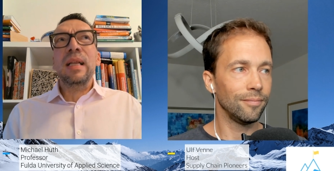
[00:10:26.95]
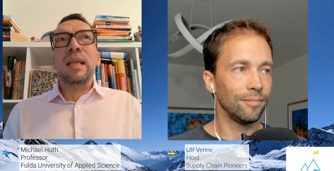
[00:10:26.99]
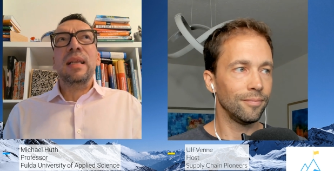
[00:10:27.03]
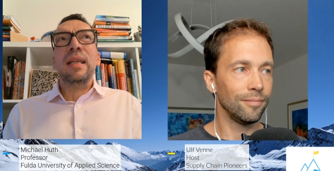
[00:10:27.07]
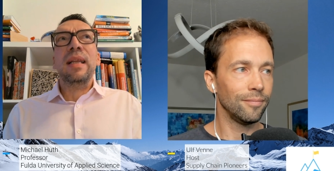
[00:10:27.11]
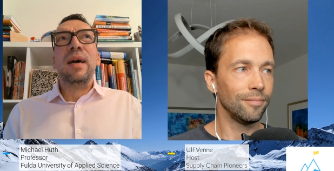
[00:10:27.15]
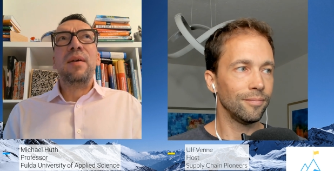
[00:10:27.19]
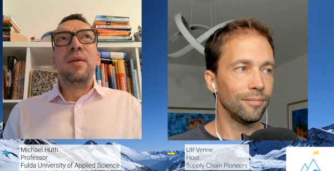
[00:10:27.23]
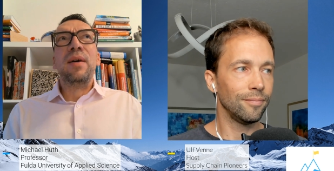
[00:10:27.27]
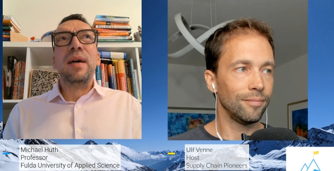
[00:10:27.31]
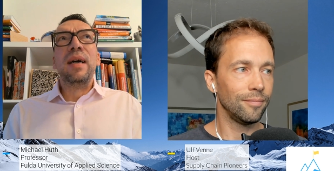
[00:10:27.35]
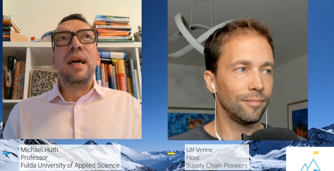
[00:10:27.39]

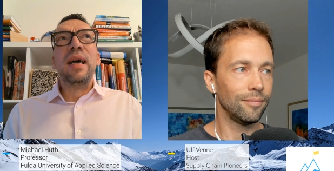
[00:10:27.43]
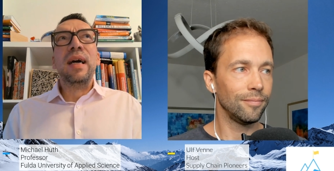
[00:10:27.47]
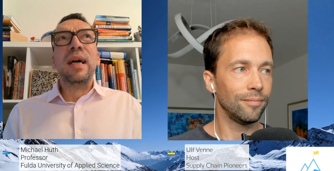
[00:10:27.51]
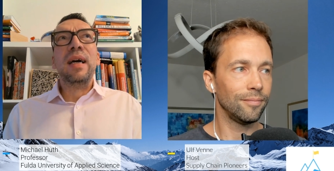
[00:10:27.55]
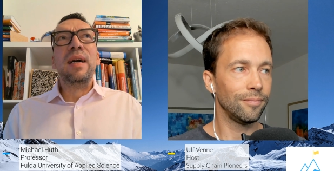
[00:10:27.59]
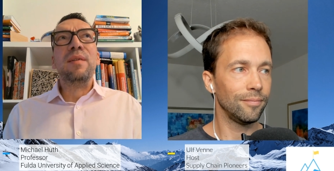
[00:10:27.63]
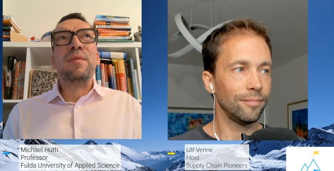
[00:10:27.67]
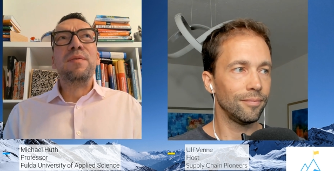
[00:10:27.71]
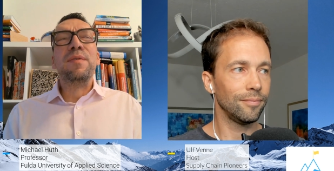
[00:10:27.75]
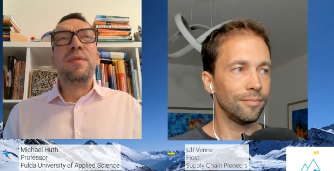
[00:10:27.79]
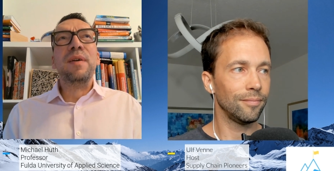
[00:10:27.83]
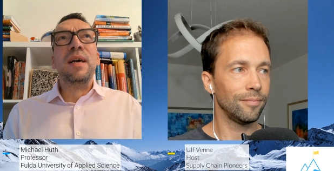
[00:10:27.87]
Speaker 1: now i
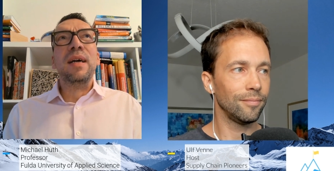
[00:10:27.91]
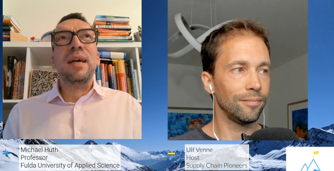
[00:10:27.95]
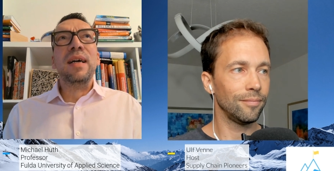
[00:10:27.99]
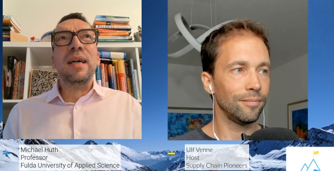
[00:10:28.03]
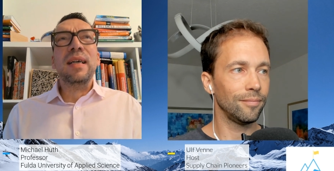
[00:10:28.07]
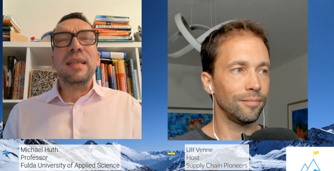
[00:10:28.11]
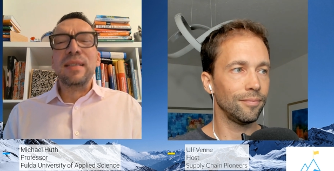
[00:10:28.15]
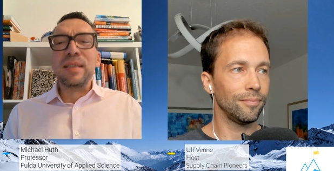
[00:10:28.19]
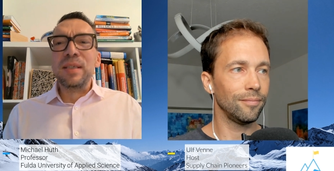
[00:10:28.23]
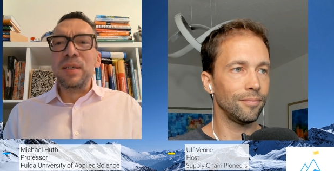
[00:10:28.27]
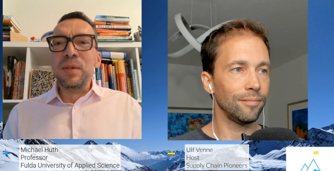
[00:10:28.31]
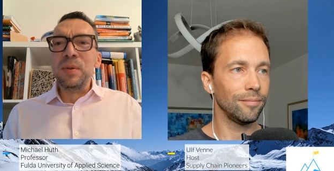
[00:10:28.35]
have a
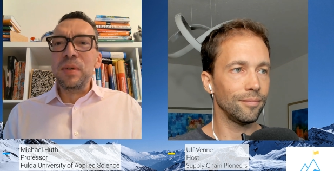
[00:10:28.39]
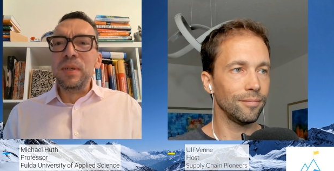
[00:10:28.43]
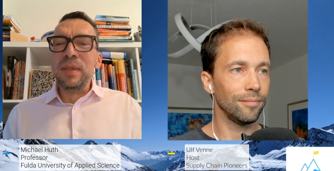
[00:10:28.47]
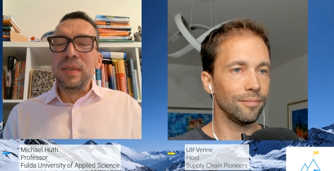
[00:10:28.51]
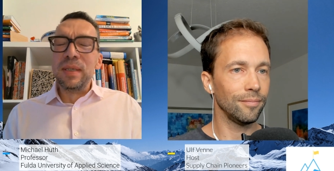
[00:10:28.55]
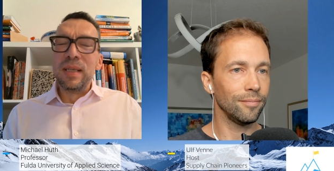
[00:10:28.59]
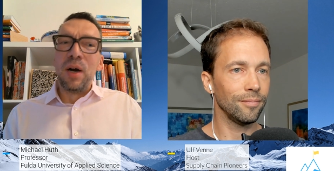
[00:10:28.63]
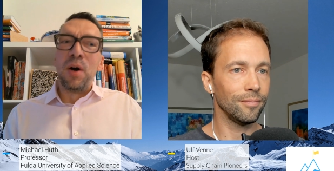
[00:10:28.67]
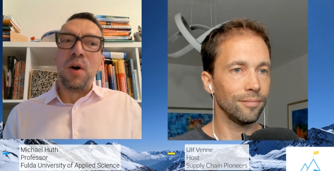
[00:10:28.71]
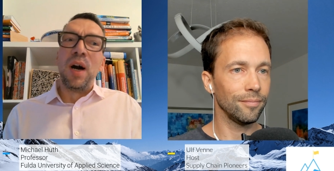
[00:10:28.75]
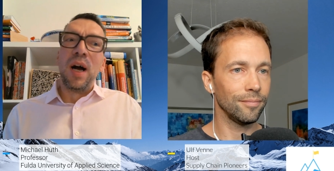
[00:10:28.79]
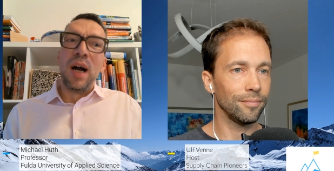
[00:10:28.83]
student
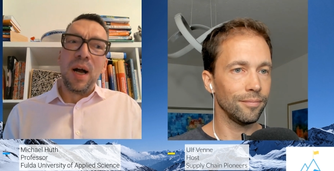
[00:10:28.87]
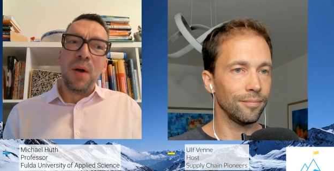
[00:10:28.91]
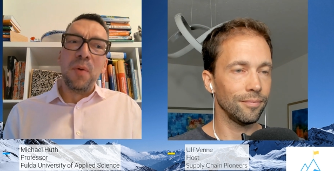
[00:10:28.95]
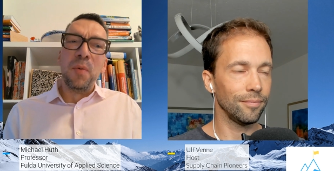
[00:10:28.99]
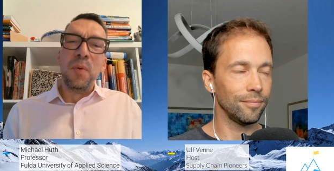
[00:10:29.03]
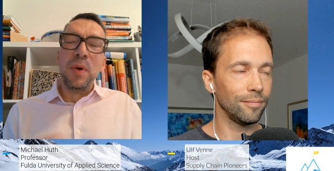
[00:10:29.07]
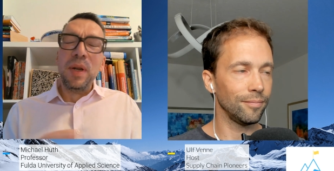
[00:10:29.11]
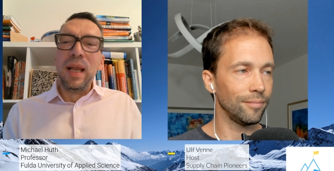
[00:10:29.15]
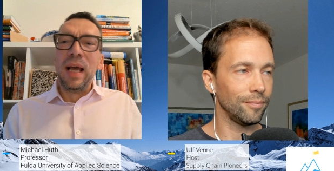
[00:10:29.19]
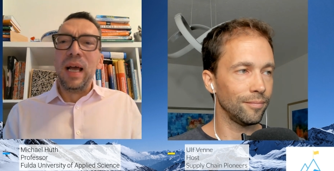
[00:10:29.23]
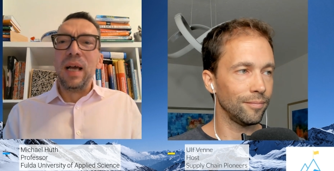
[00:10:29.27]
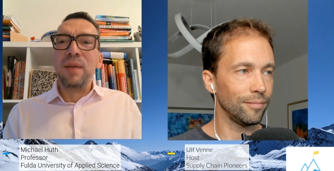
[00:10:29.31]
or i
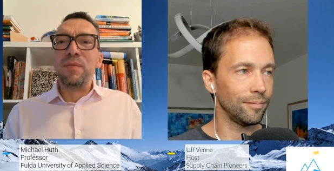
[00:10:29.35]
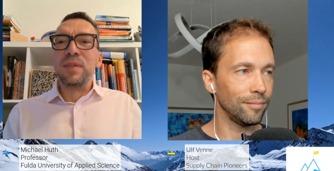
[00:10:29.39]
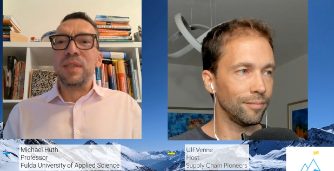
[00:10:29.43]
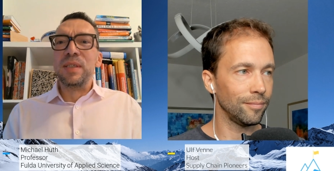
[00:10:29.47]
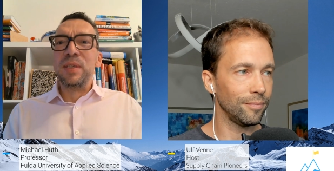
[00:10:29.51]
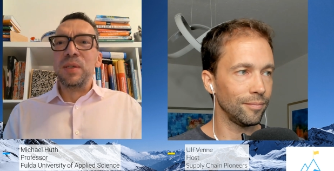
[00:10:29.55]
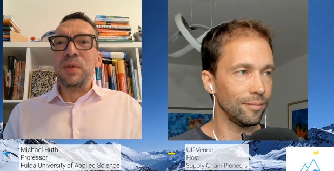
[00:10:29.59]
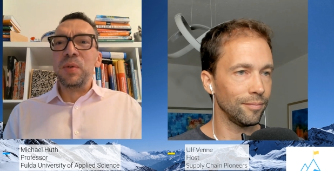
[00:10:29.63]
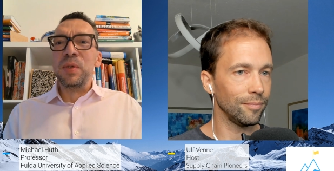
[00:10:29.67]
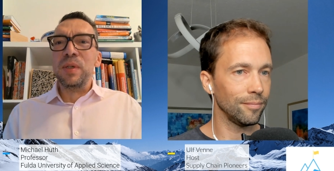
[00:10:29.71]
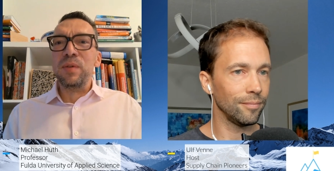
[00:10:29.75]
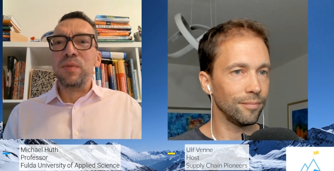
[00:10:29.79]
will have a
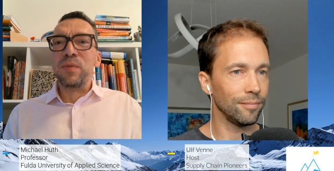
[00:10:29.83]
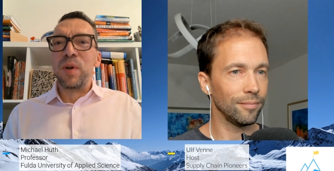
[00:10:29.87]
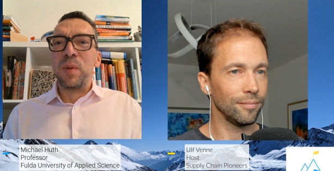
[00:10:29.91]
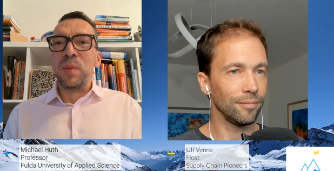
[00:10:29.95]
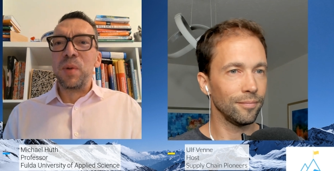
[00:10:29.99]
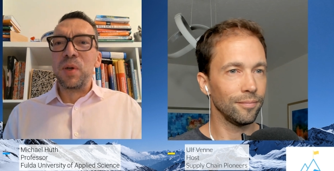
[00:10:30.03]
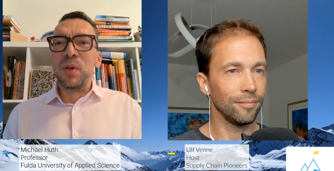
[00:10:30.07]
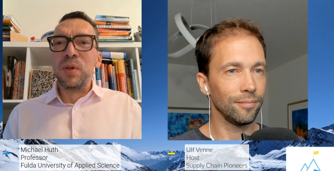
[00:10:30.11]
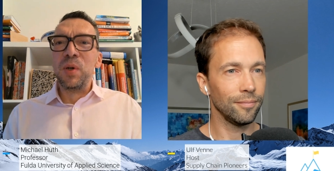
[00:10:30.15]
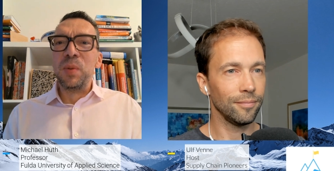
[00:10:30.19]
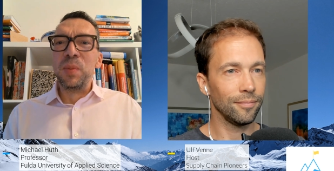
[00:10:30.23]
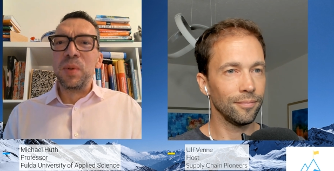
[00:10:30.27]
student from
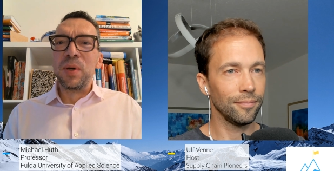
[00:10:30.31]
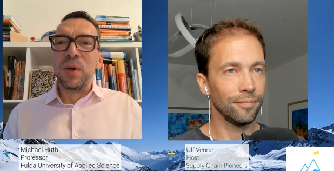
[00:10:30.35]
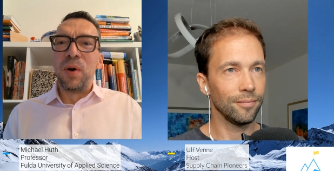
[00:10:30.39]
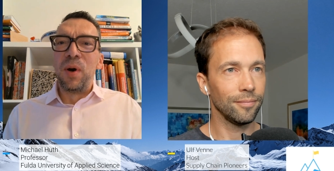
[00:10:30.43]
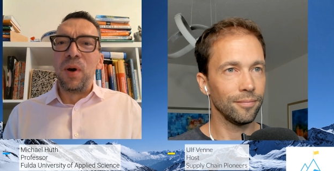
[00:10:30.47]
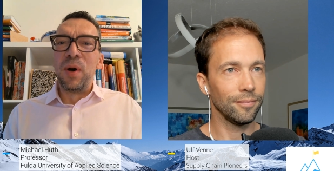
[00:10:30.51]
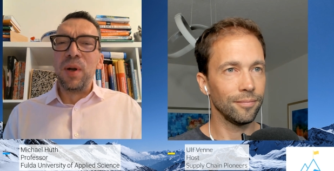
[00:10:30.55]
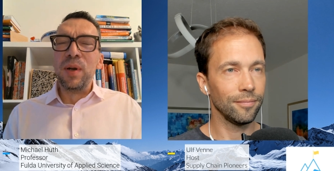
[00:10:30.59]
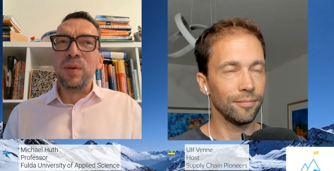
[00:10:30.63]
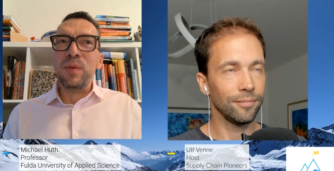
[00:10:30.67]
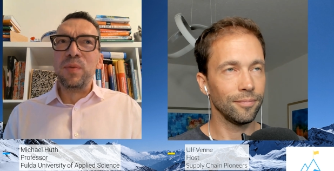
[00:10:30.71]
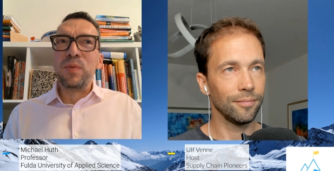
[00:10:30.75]
october
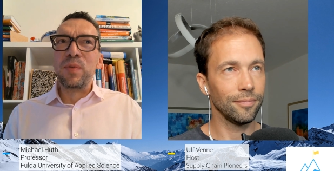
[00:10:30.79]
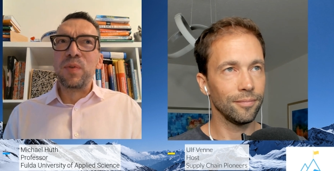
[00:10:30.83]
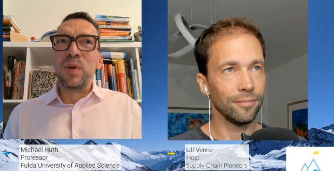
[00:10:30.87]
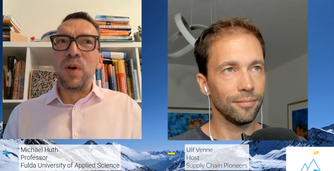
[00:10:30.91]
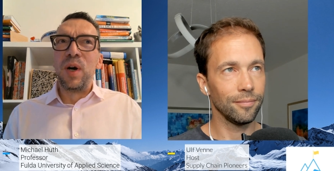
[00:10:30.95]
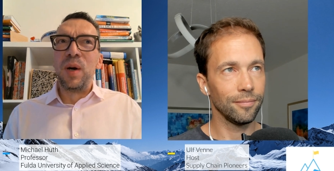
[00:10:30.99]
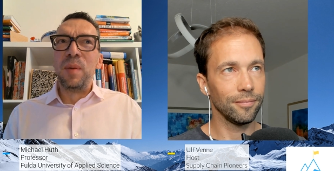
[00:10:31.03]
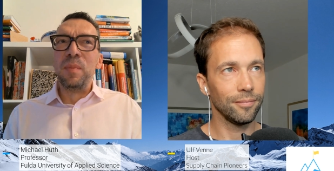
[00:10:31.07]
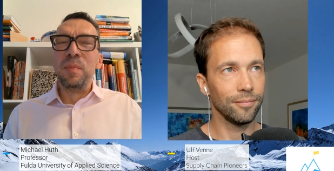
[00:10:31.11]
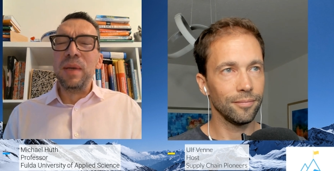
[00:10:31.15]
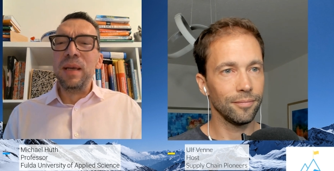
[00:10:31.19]
on from